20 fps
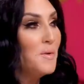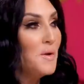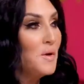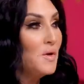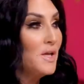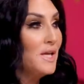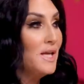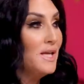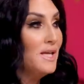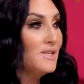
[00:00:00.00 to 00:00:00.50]

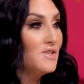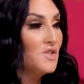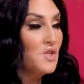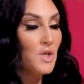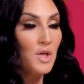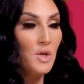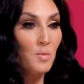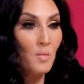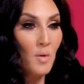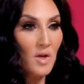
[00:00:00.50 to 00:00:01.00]
beauty is
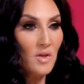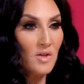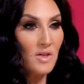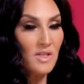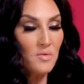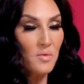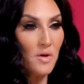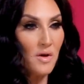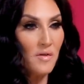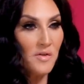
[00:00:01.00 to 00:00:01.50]
you can wear
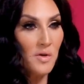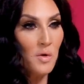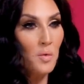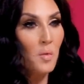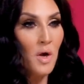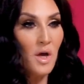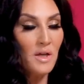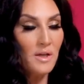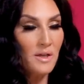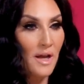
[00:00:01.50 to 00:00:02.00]
these wherever you
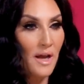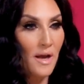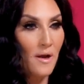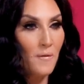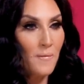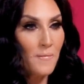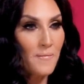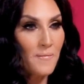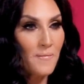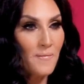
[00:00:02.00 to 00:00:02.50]
want. Oh, now. Oh,
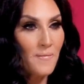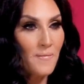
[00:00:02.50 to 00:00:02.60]
yeah.